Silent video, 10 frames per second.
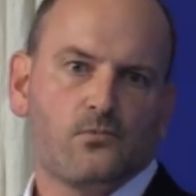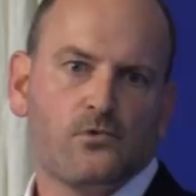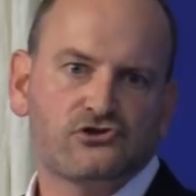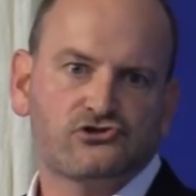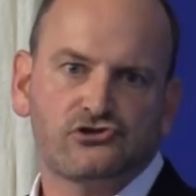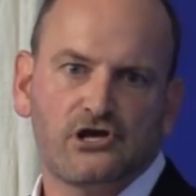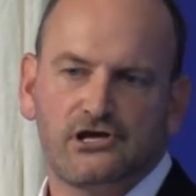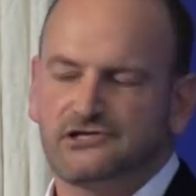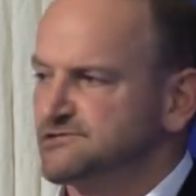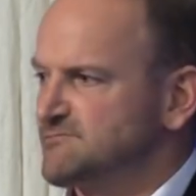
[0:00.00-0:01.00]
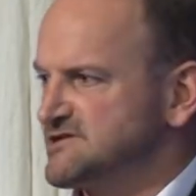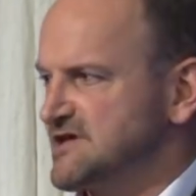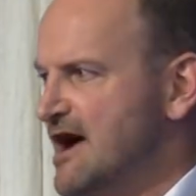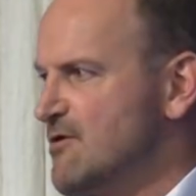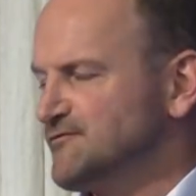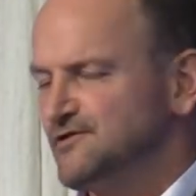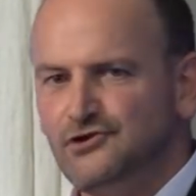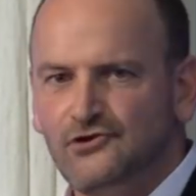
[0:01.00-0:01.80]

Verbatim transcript: which it doesn't matter how often